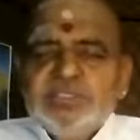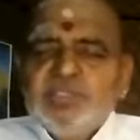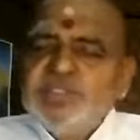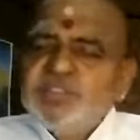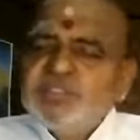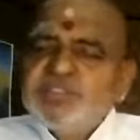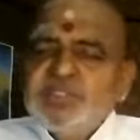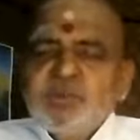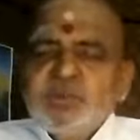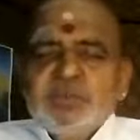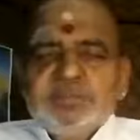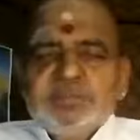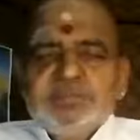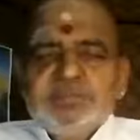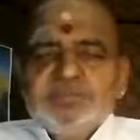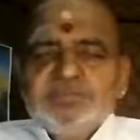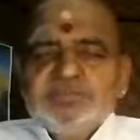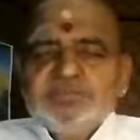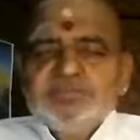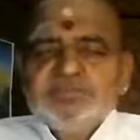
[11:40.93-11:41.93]
Yes or
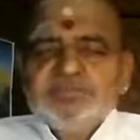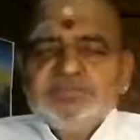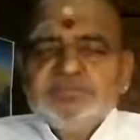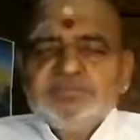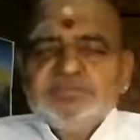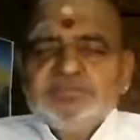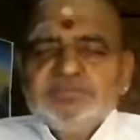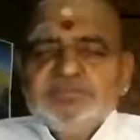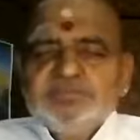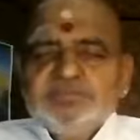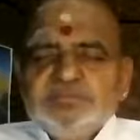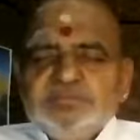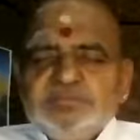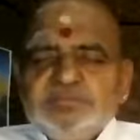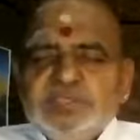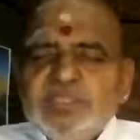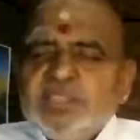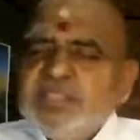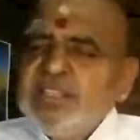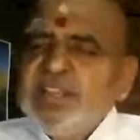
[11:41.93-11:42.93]

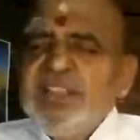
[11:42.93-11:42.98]
no?